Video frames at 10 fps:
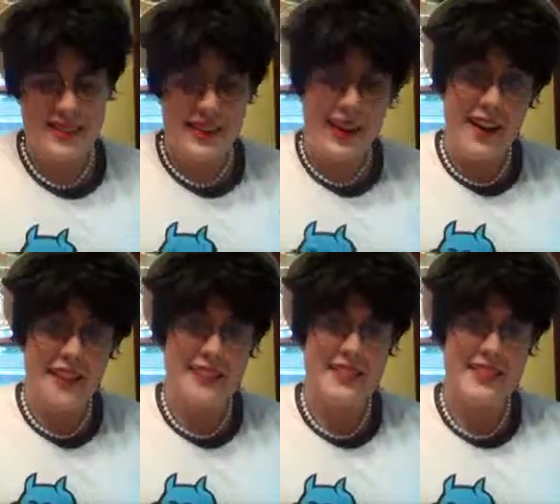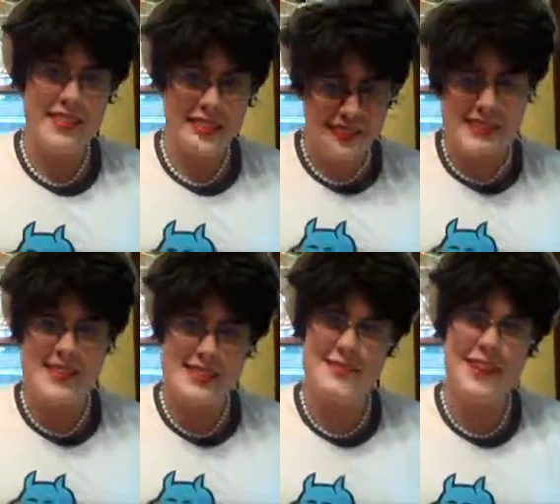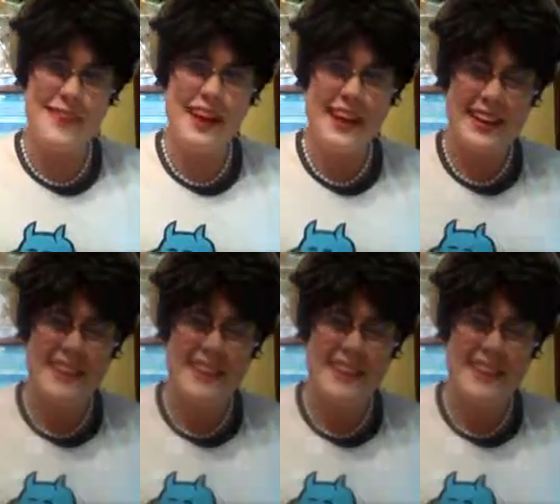yeah, that sounds about right.